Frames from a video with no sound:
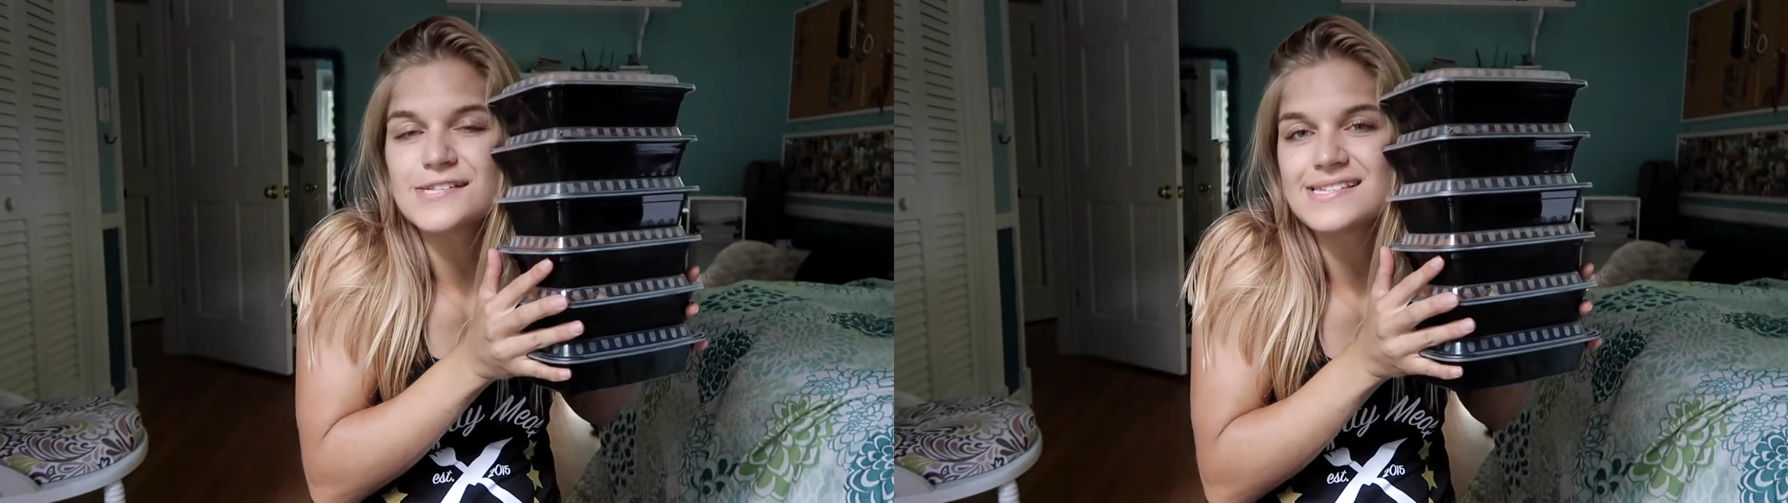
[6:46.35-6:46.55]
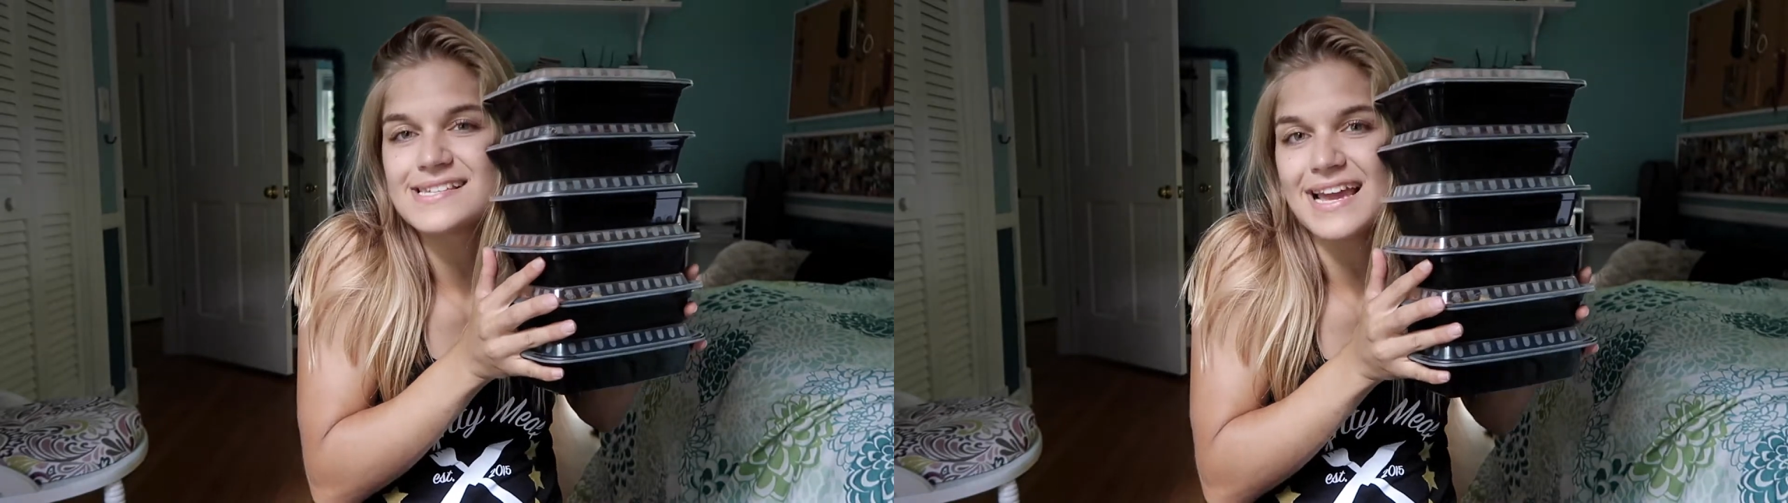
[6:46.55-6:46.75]

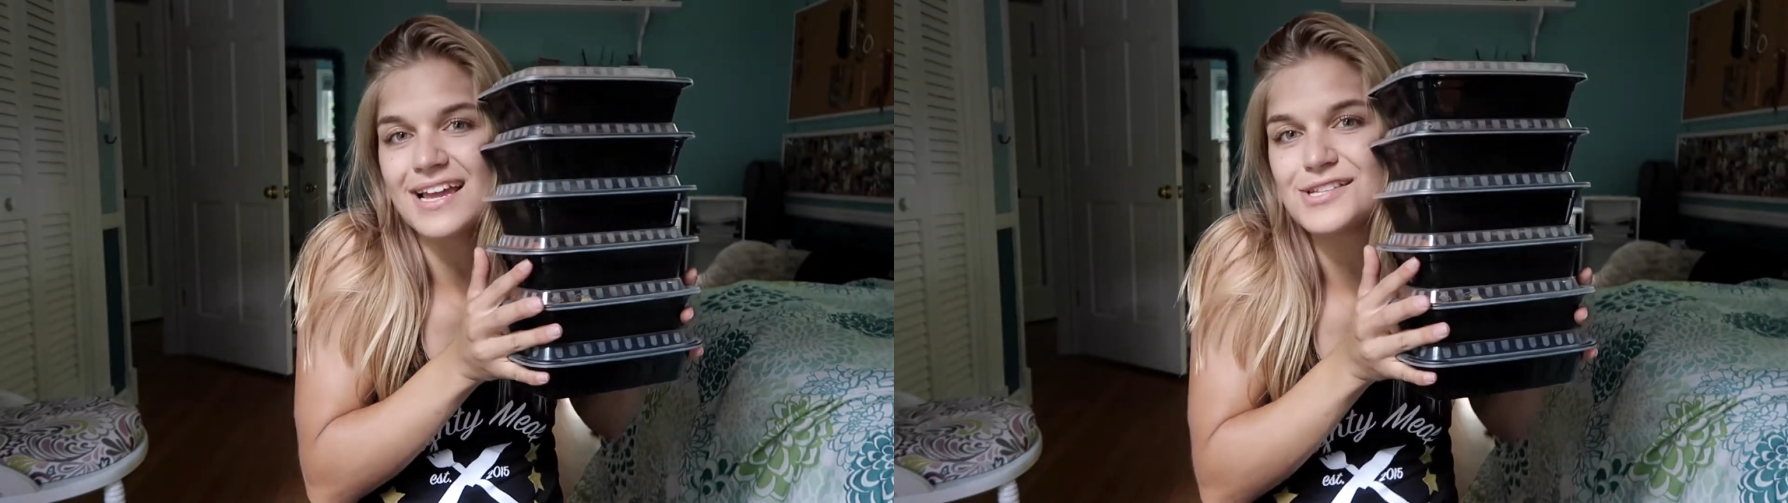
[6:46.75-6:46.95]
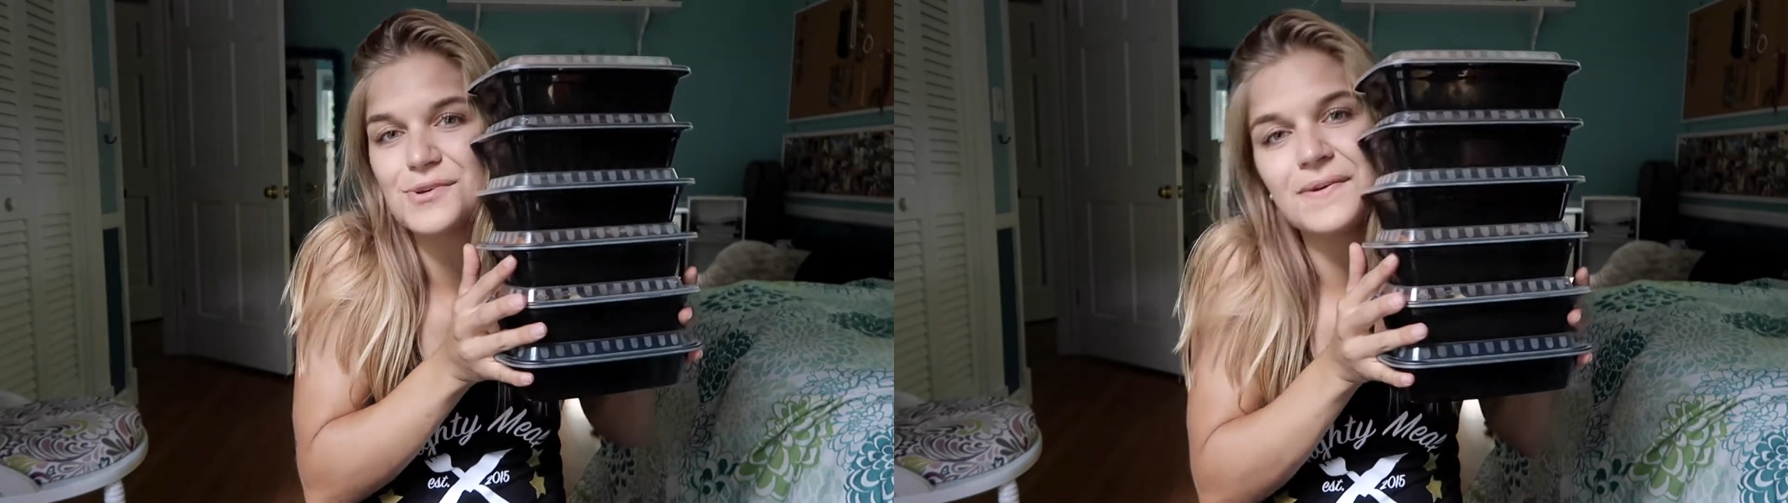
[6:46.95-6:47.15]

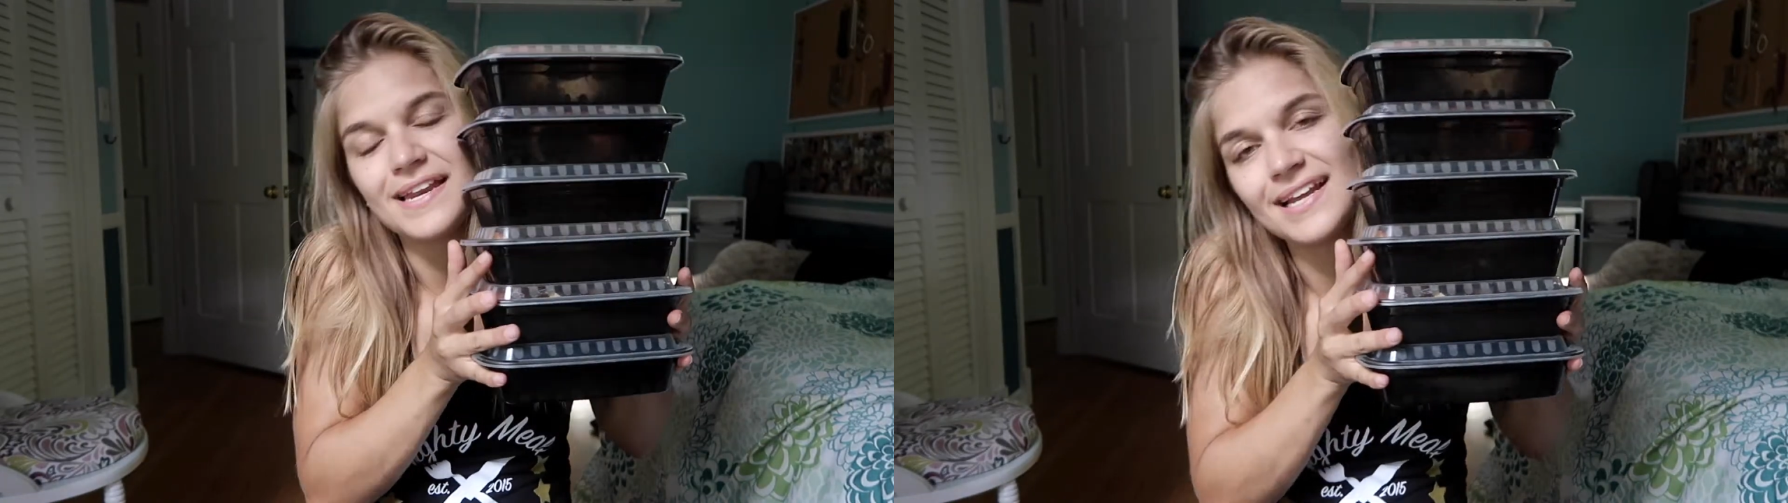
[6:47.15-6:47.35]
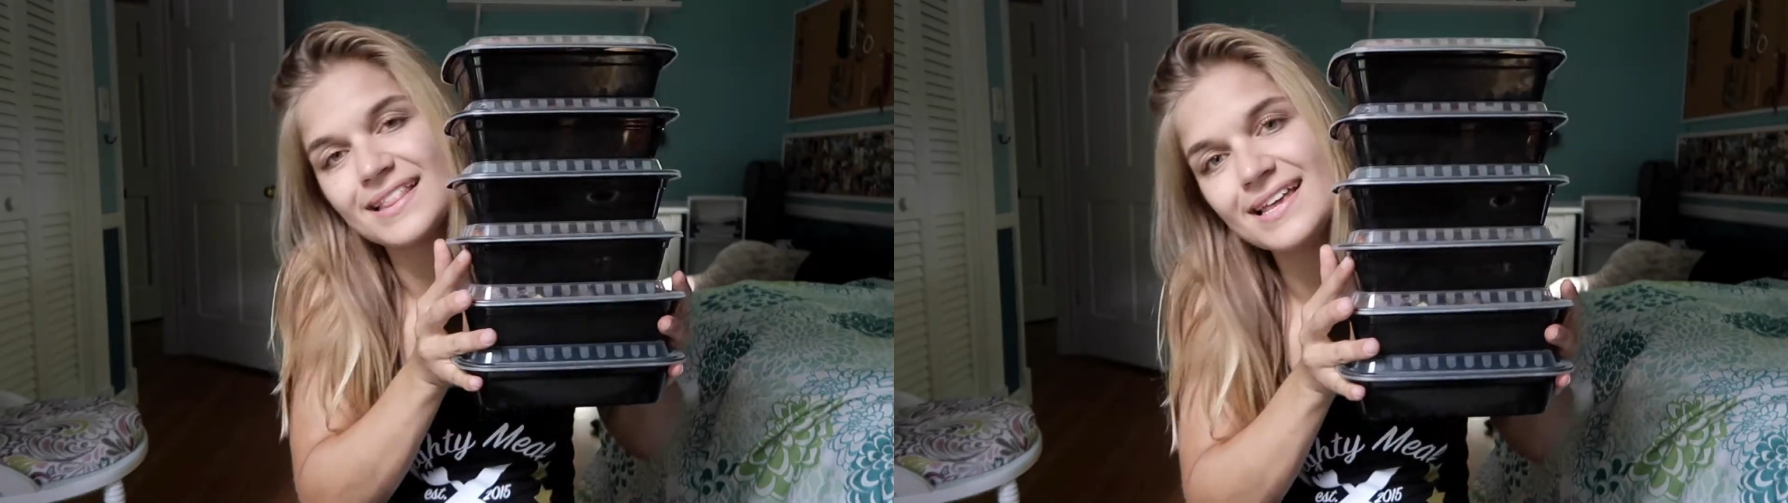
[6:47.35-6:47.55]
stick to
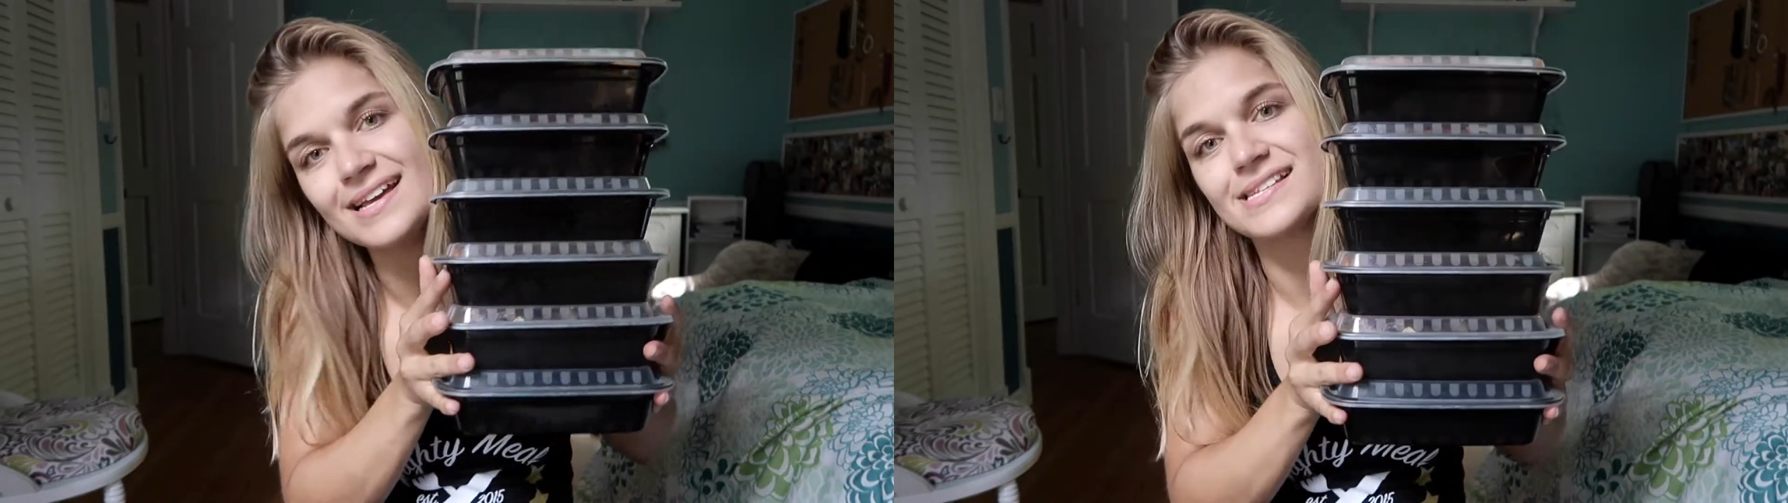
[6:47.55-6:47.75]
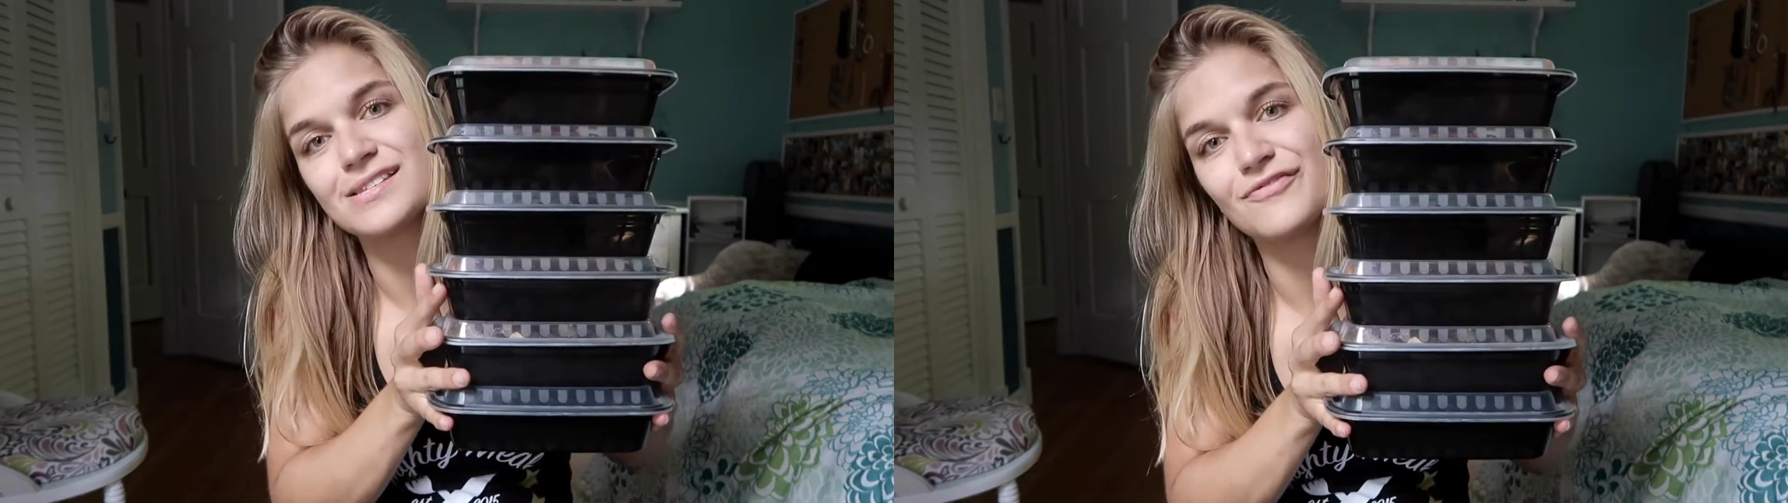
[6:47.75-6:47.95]
eating this